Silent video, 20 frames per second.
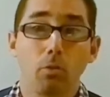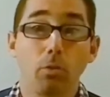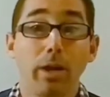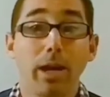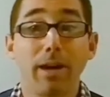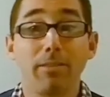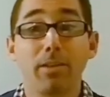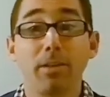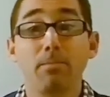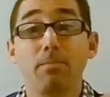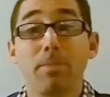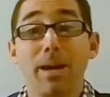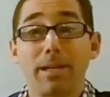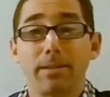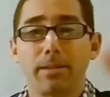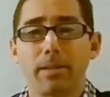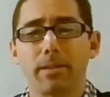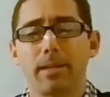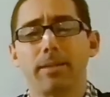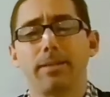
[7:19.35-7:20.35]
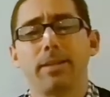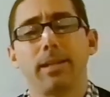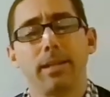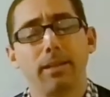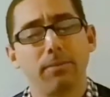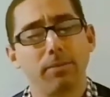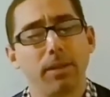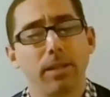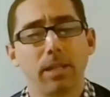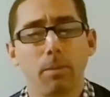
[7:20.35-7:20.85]
we have invested a
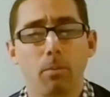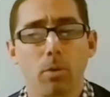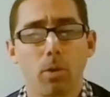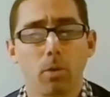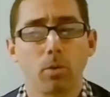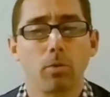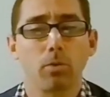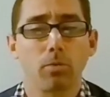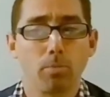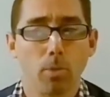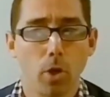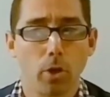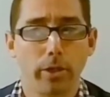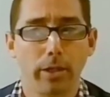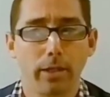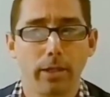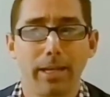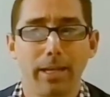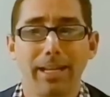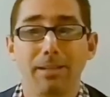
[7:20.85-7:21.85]
significant amount of money